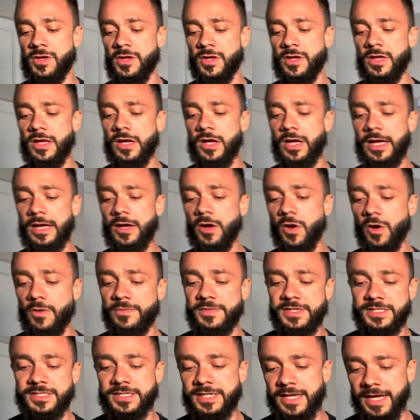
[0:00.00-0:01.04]
on
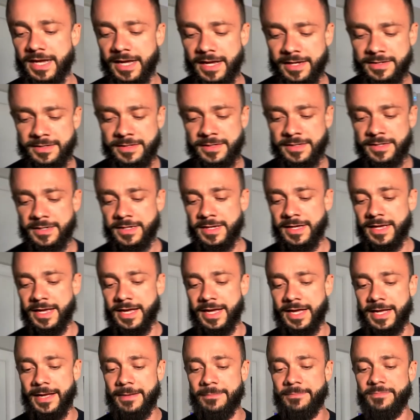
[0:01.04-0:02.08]
this card.
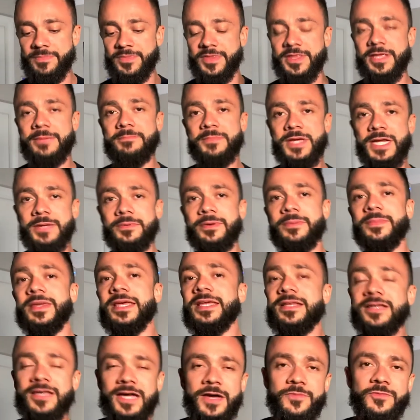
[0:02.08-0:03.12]
The minimum
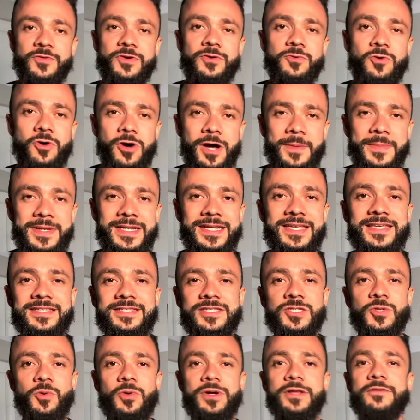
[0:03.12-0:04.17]
income requirement is
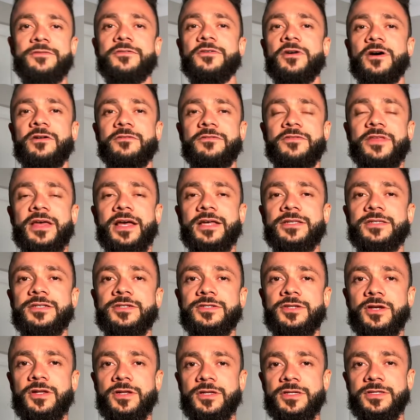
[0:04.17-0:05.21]

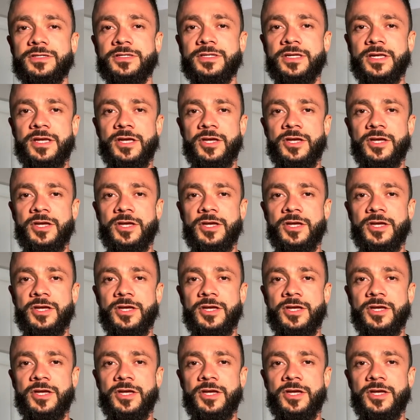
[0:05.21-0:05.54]
$25,000